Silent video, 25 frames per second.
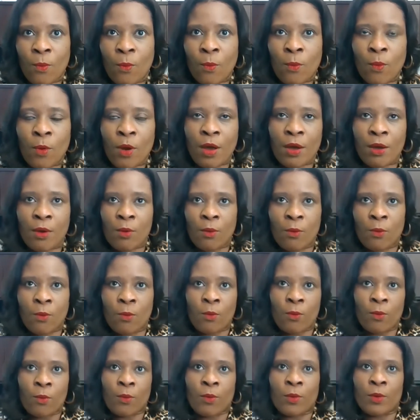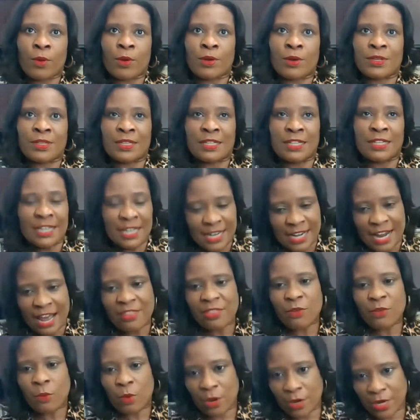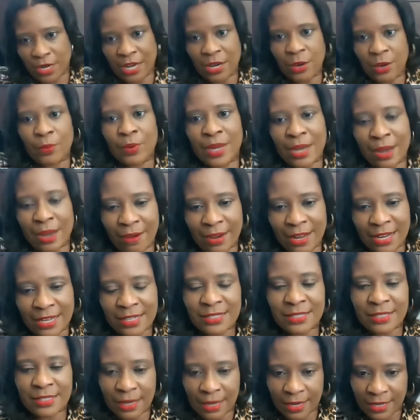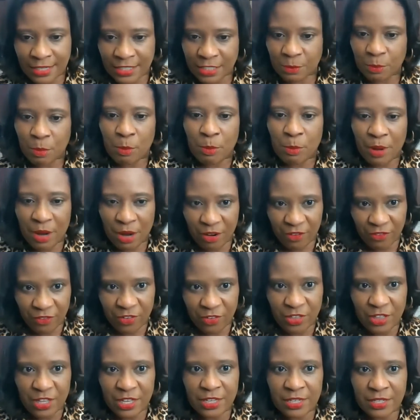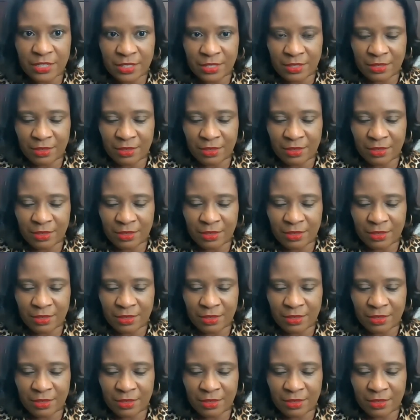what, looking at the work that Henry County has done to prepare for this